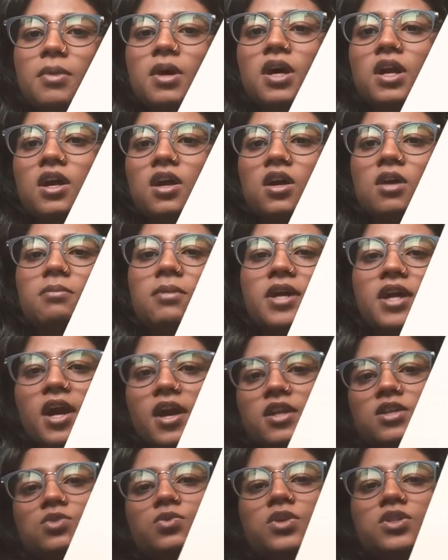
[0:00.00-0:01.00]
but I
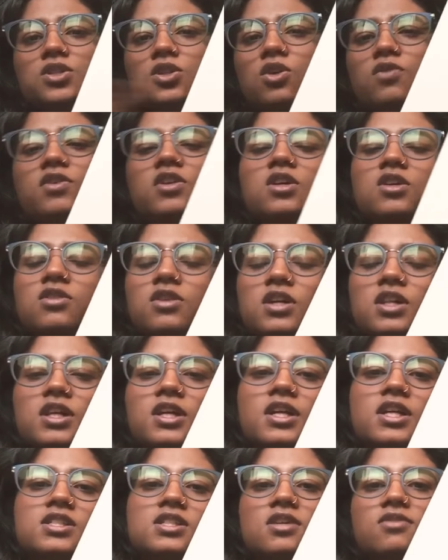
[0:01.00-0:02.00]
kind of switched over to
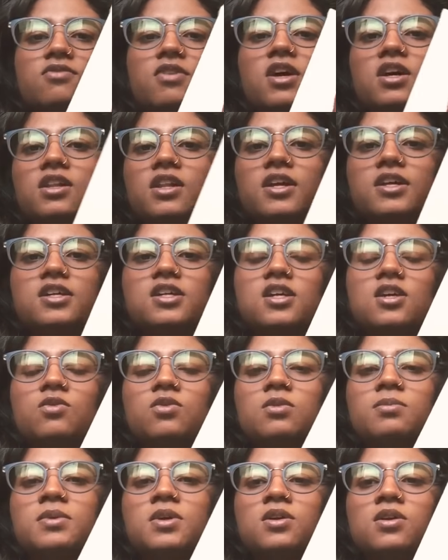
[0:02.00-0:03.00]
acrylic because I felt like it
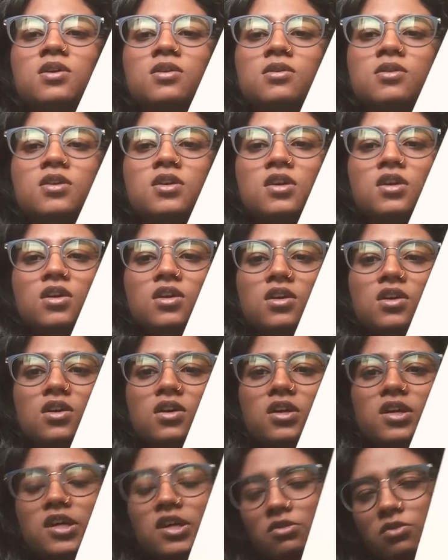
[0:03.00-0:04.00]

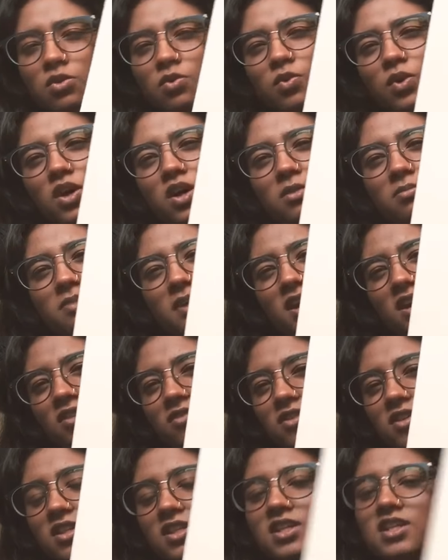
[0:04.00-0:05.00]
would work better
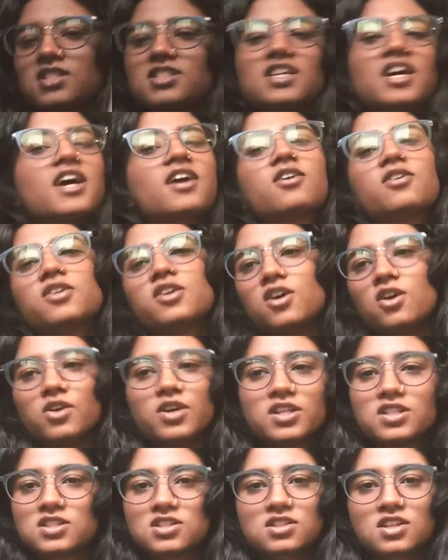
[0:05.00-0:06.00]
for this. I don't know.
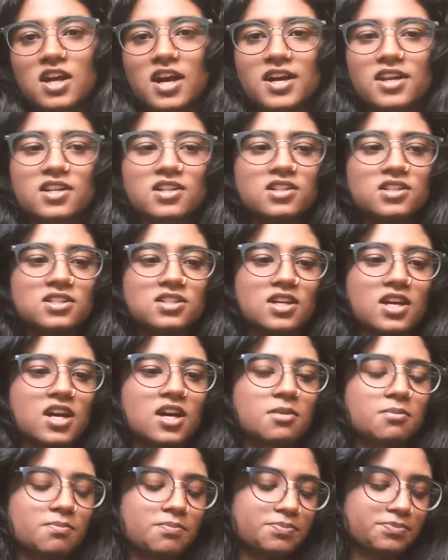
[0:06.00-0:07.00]
It's kind of the
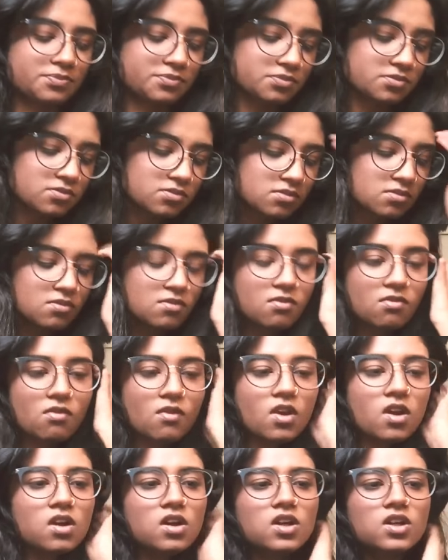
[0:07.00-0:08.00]
same.
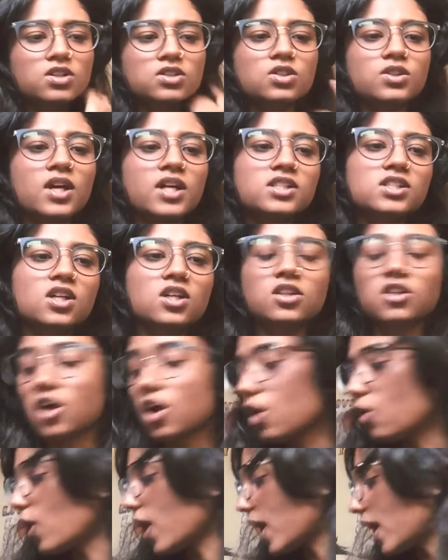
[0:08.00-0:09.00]
So that's all.
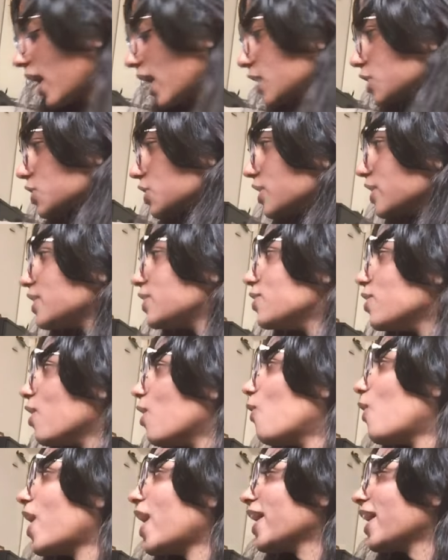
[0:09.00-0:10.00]
Oh, actually,
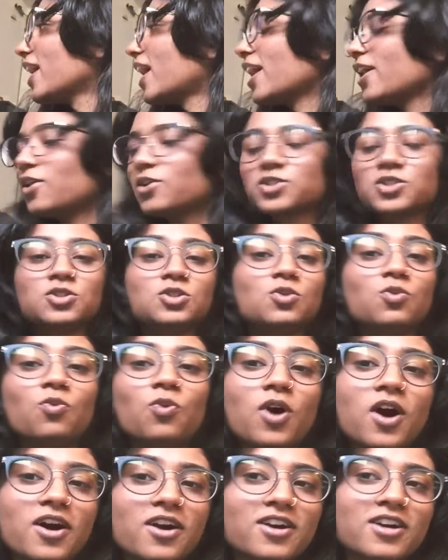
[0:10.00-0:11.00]
no. I also do
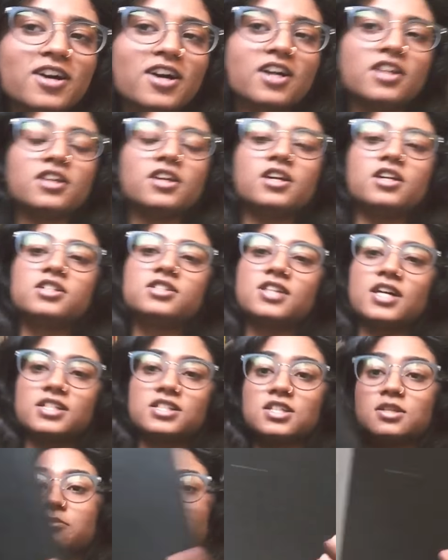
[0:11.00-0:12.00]
watercolors.
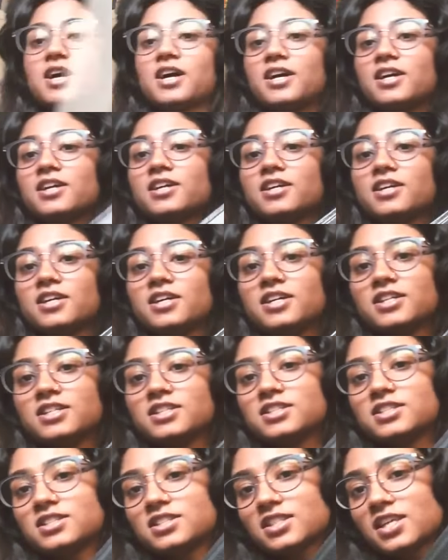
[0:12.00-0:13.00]
That's in my
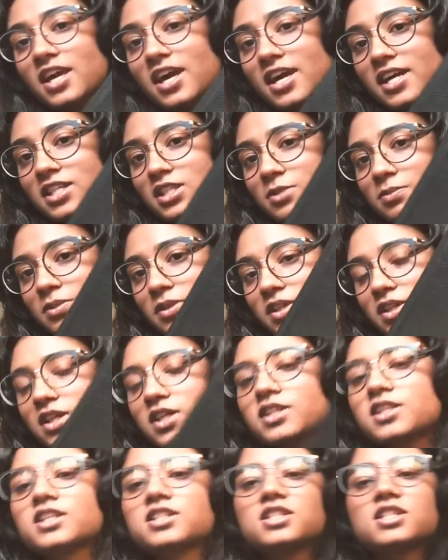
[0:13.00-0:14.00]

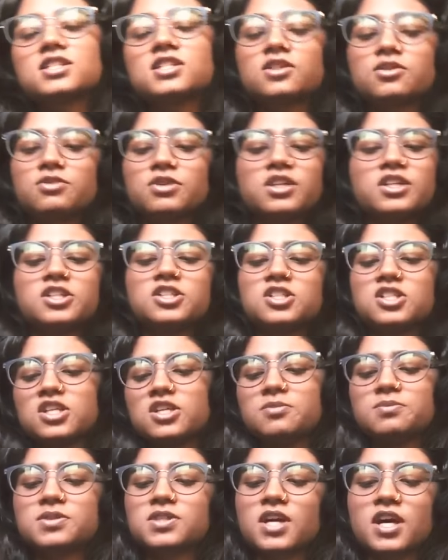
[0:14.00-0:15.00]
sketchbook. This is a really
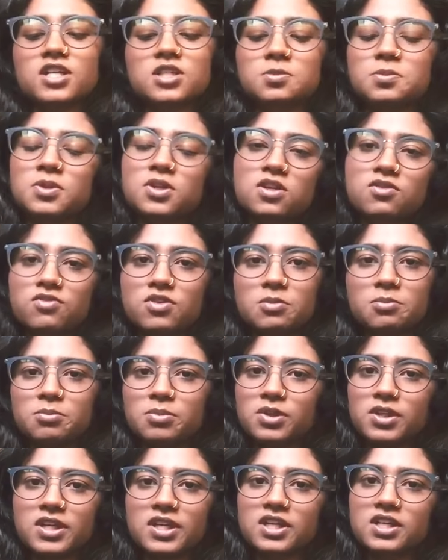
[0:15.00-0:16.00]
cheap sketchbook from
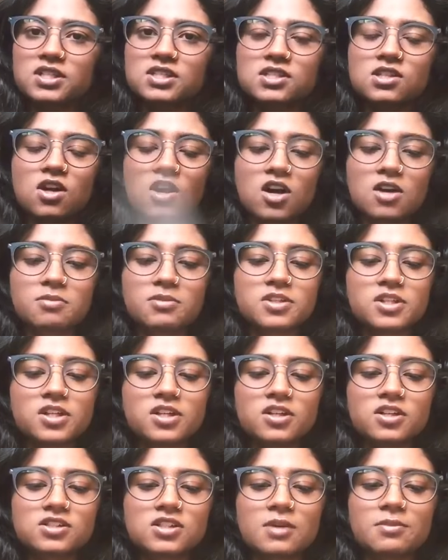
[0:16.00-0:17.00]
Blick's Art
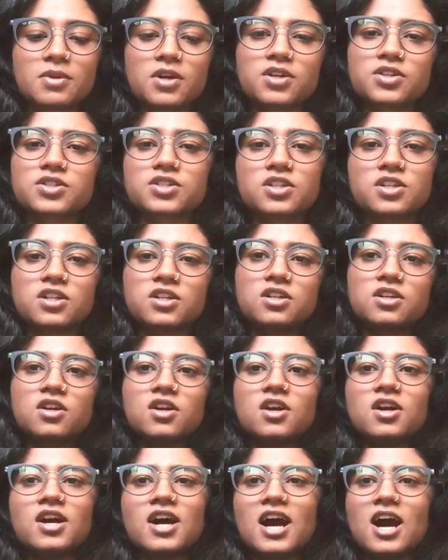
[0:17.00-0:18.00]
Materials. I'm not sure
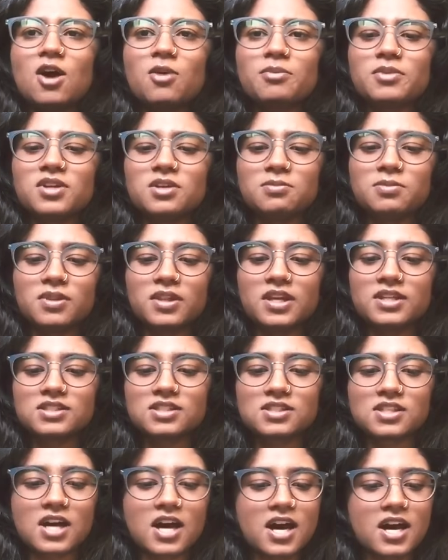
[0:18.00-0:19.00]
how many
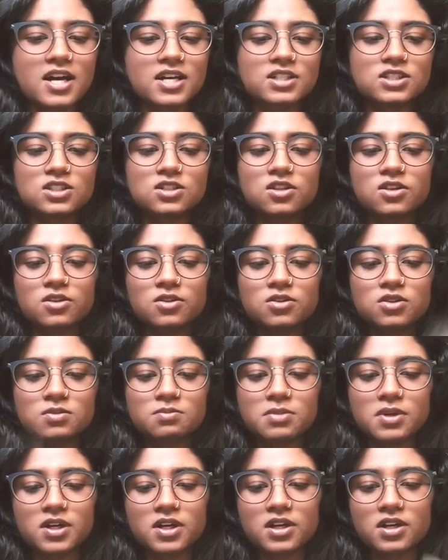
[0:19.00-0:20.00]
places has those,
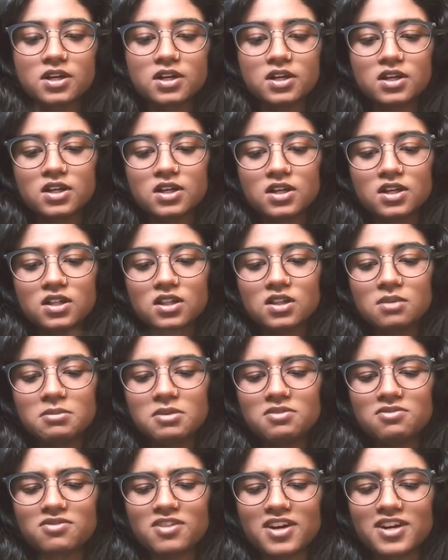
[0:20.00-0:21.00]
but let
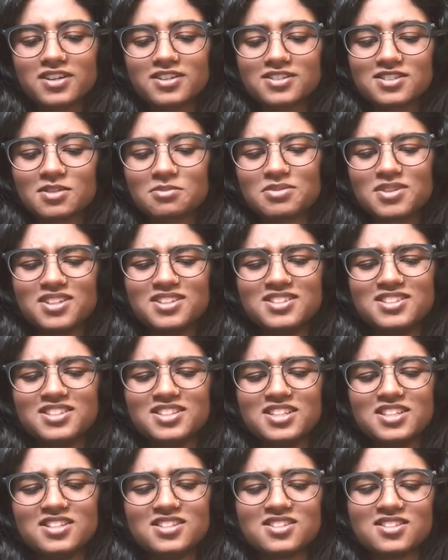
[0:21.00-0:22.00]
me find something
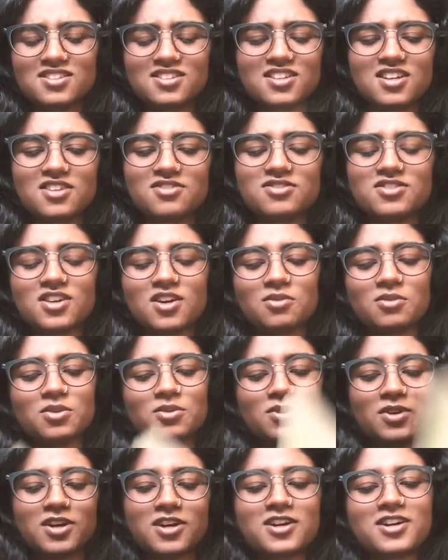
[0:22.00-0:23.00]
decent that I've done with
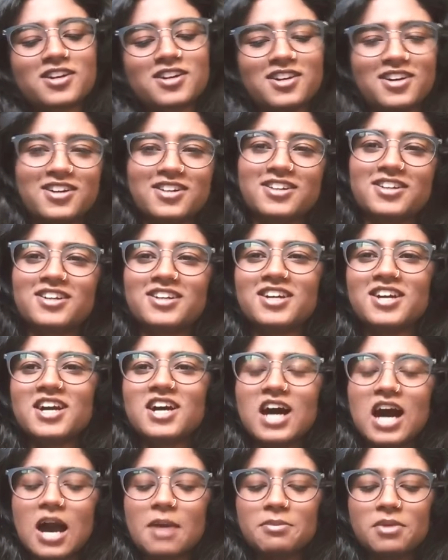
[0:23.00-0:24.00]
watercolor.
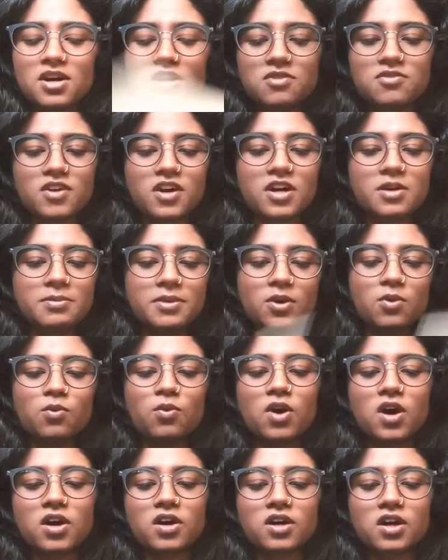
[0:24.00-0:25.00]
I'm not a very big
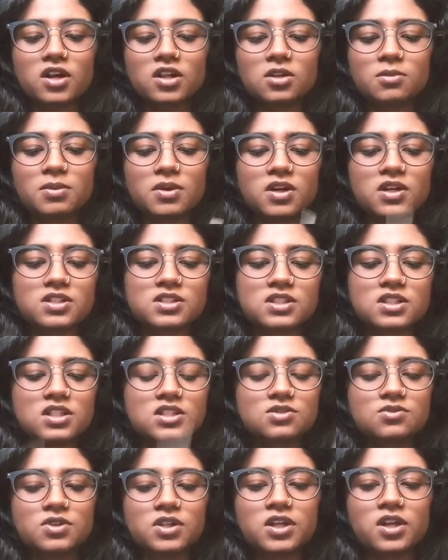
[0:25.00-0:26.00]
watercolor person.
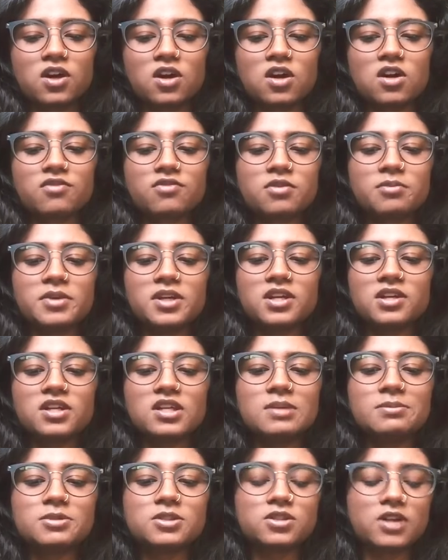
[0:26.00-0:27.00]
It's really hard for me to
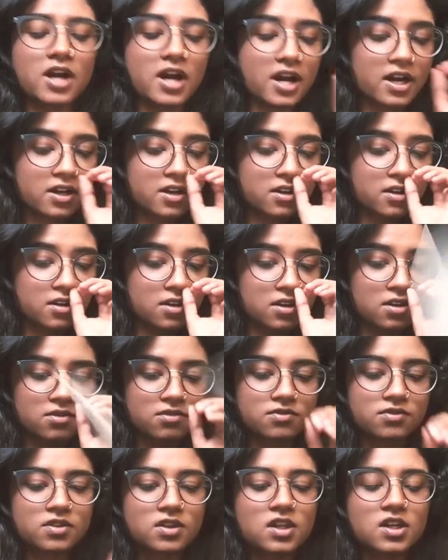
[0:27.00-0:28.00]
keep track of.